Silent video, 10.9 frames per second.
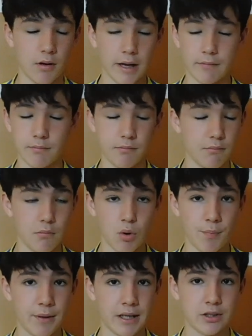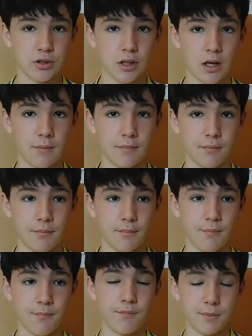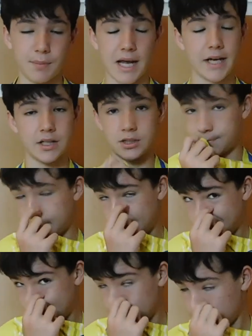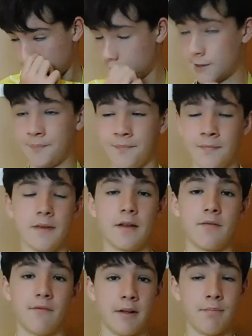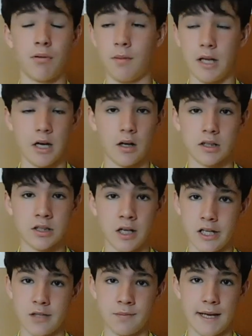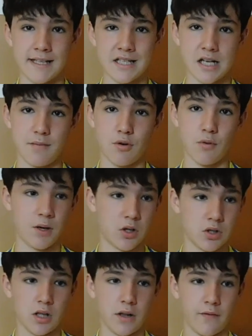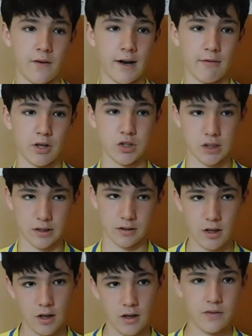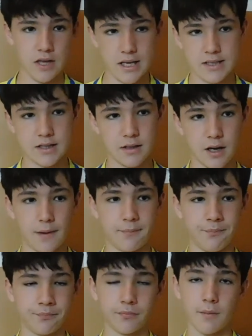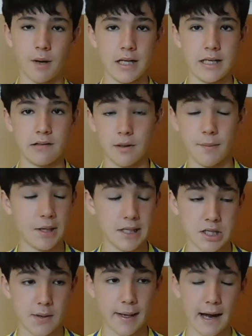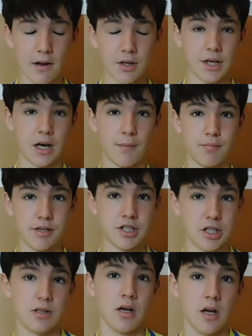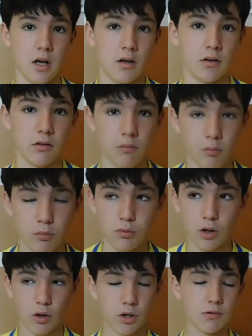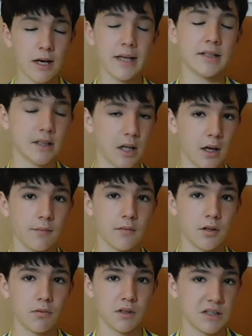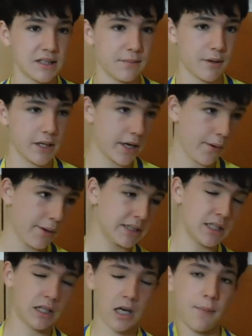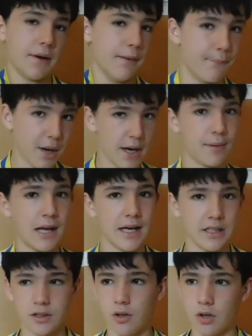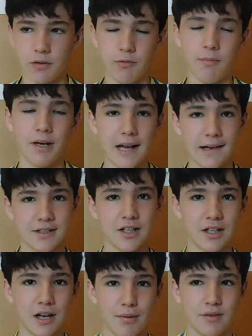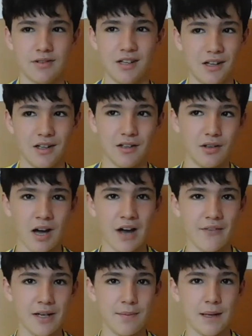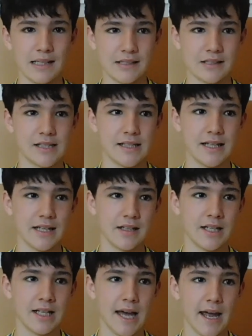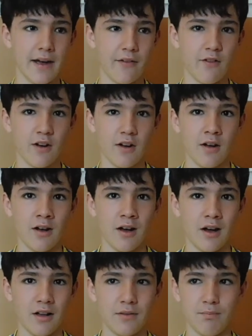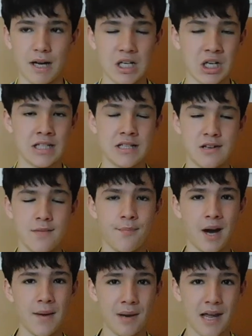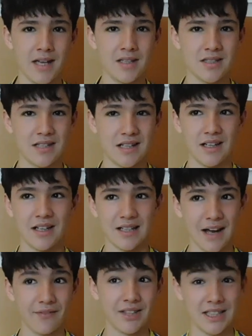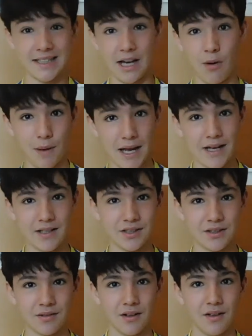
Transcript: and more big players, but they probably can't sign these players anymore because of the virus, and the money's going out of the club, which is not great. You'd want to see money go into the club and then buy players, not get money out of the club and not have any players, because at the end of the day, if Man United don't buy players, then they're going to have to sell players